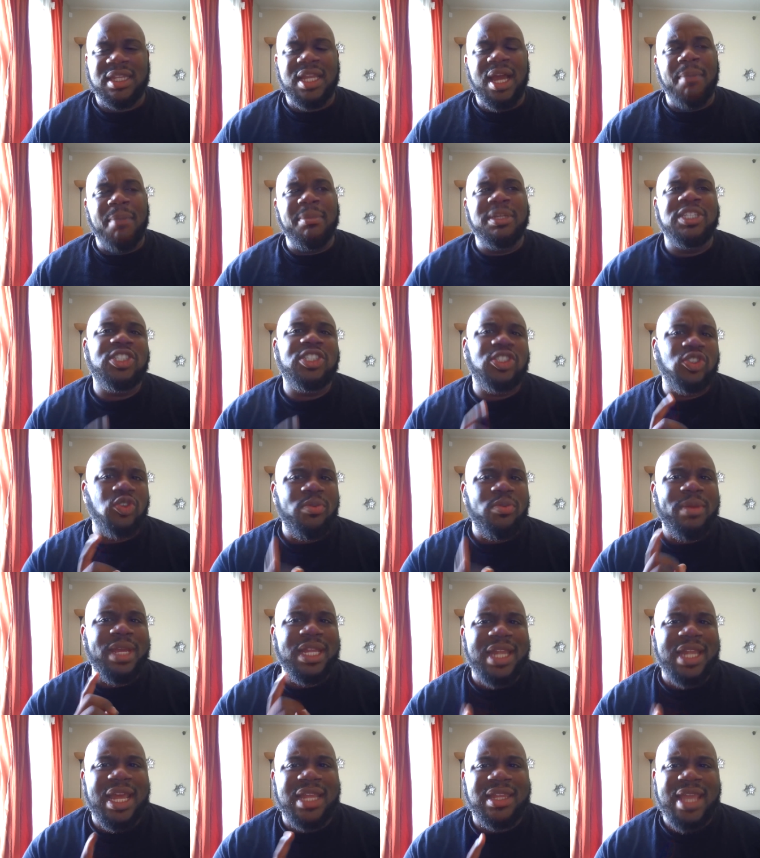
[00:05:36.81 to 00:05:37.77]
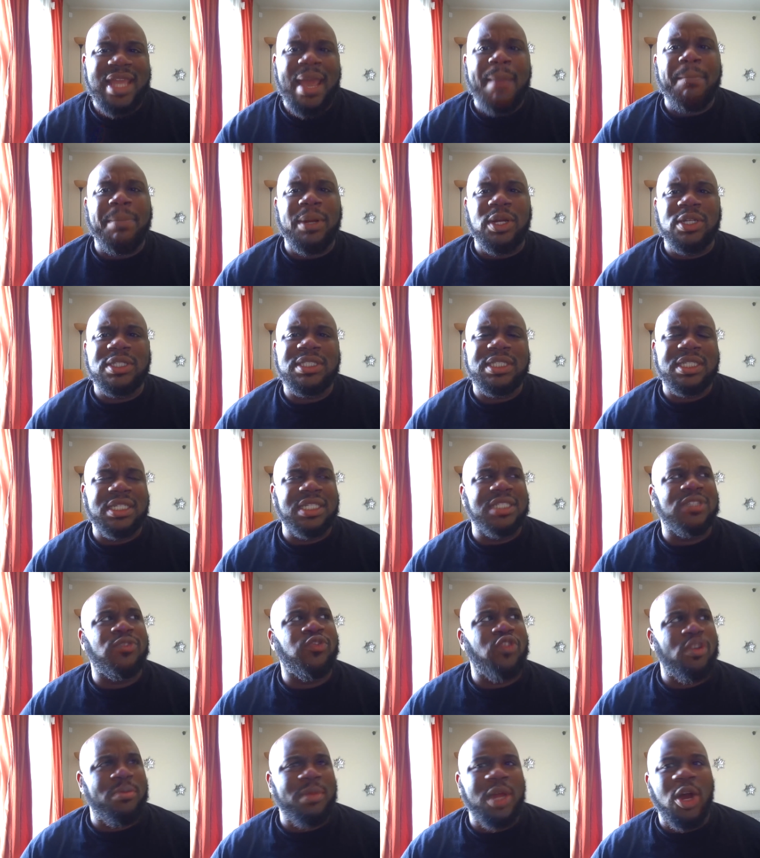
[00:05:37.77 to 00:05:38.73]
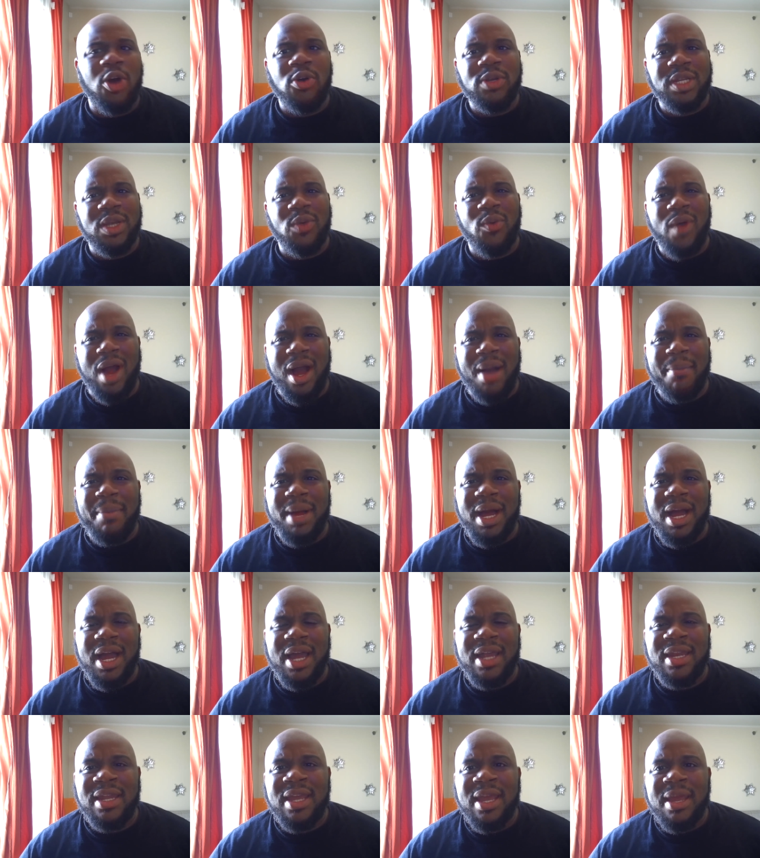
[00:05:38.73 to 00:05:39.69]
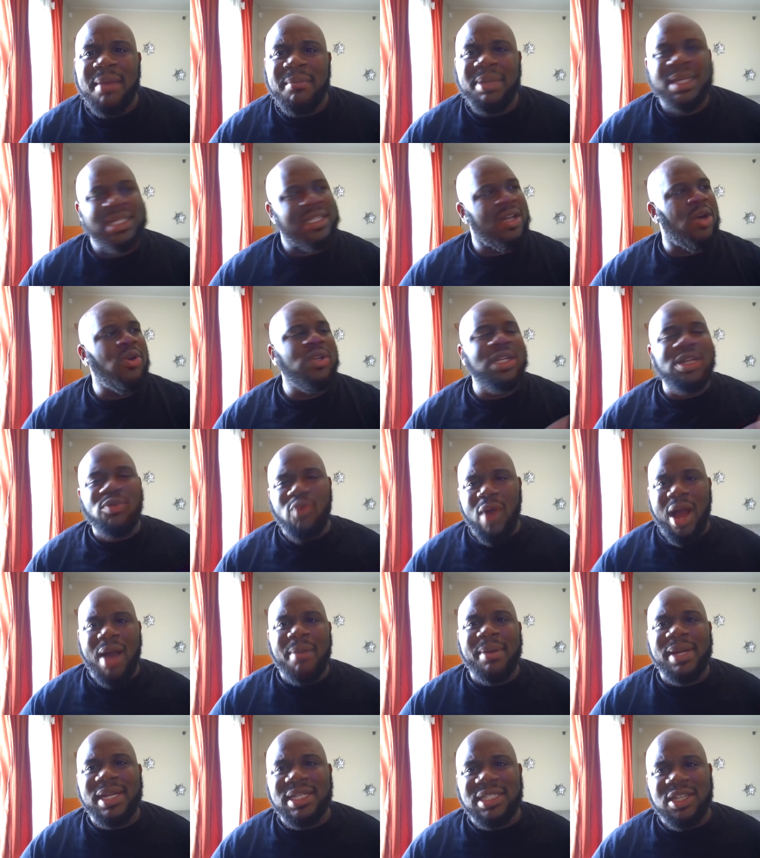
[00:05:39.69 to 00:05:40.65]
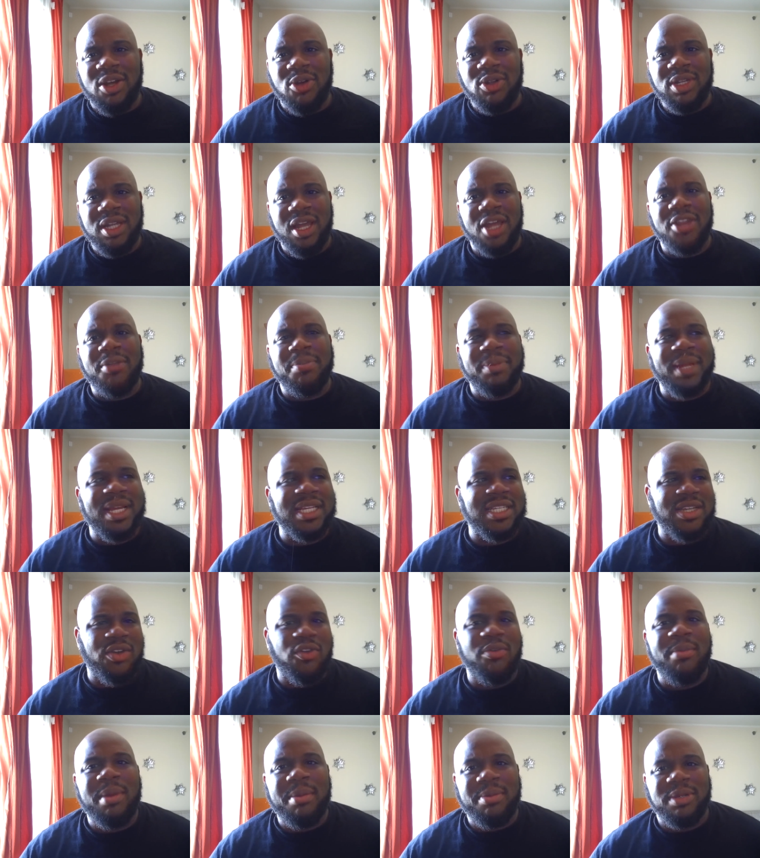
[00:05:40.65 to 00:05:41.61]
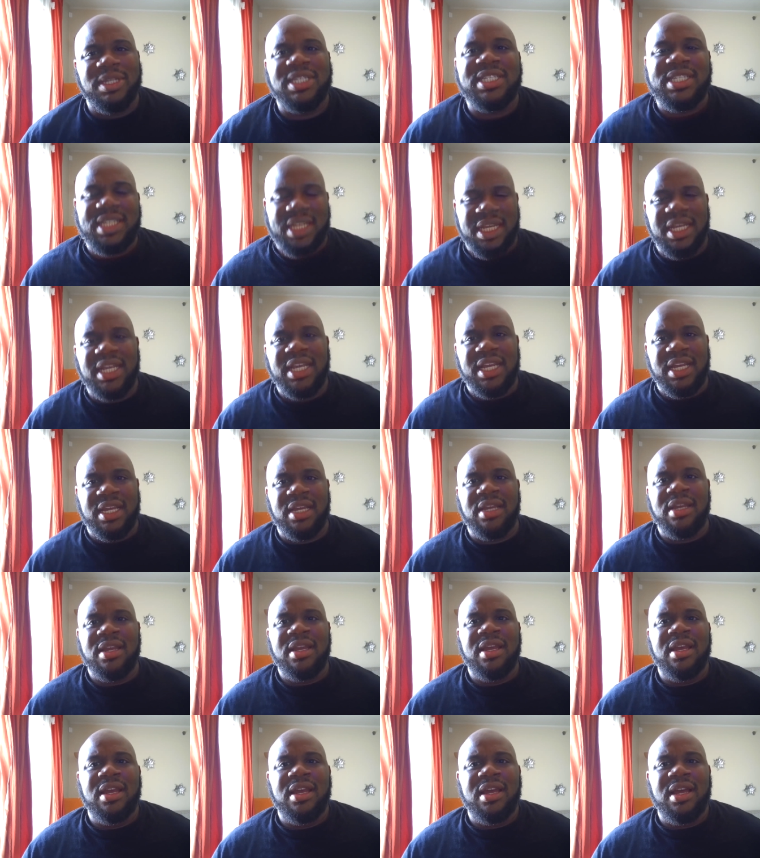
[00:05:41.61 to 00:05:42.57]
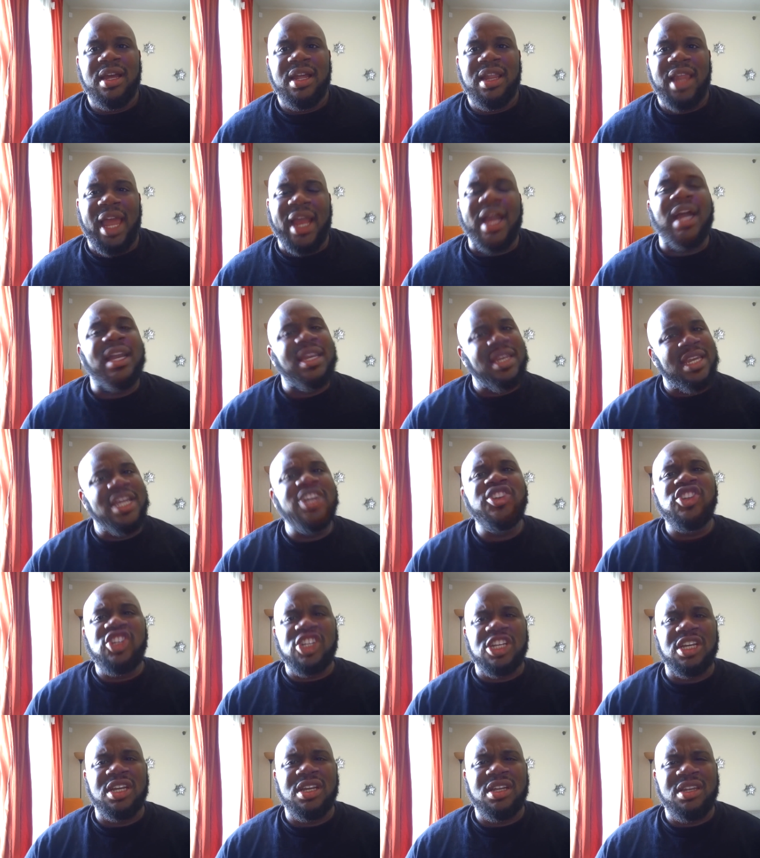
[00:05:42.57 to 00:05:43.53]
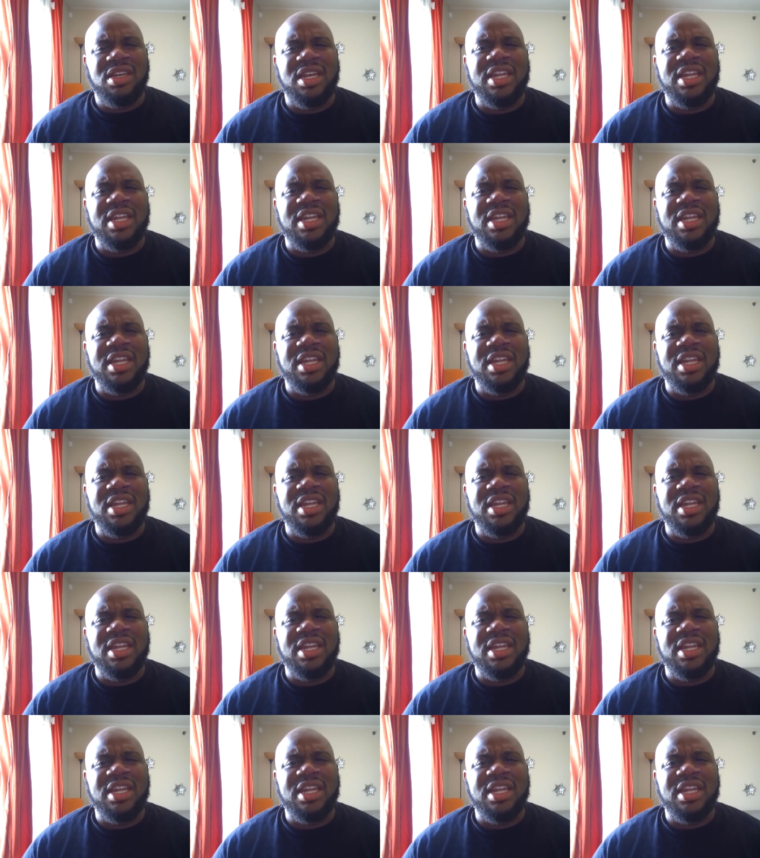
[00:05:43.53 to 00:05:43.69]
I'm assuming that person is from the Oniwaban, because the Oniwaban is the only other place I remember seeing like a ninja.